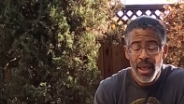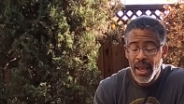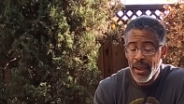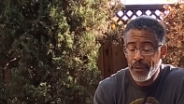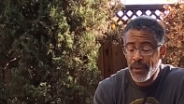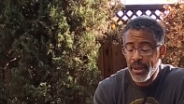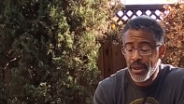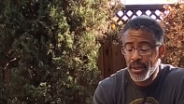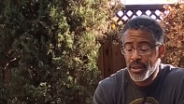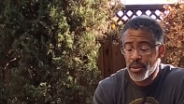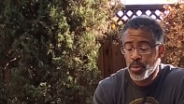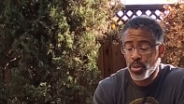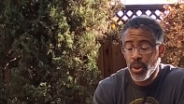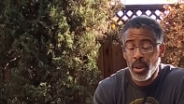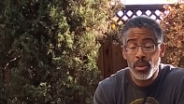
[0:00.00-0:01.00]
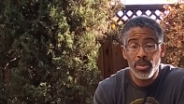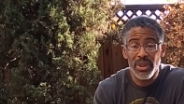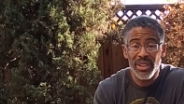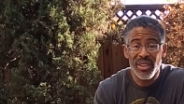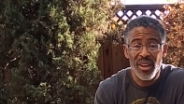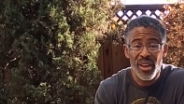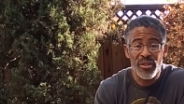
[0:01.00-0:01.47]
I think it is
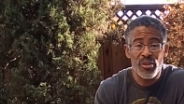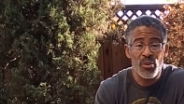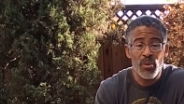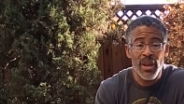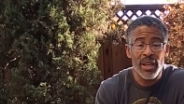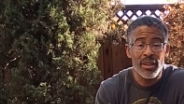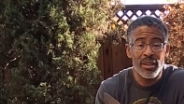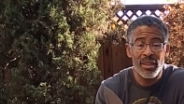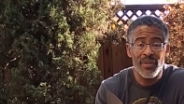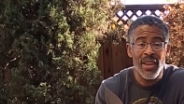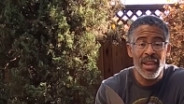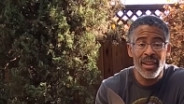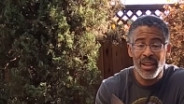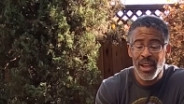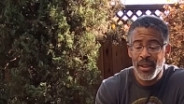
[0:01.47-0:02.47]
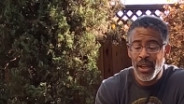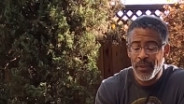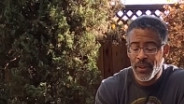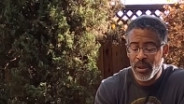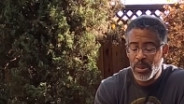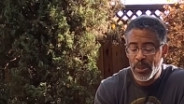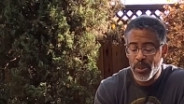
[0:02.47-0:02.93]
probably underrated in that I
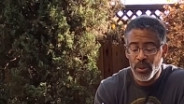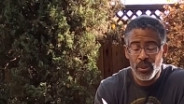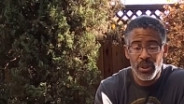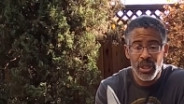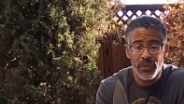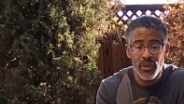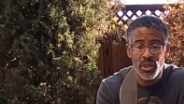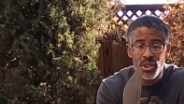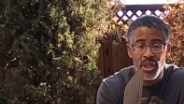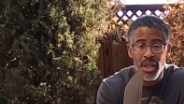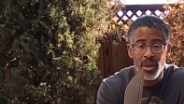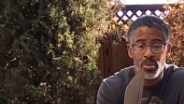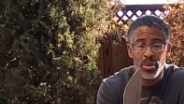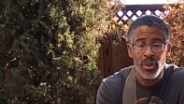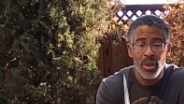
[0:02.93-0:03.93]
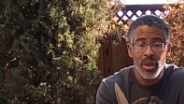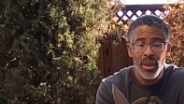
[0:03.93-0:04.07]
think people look at the shape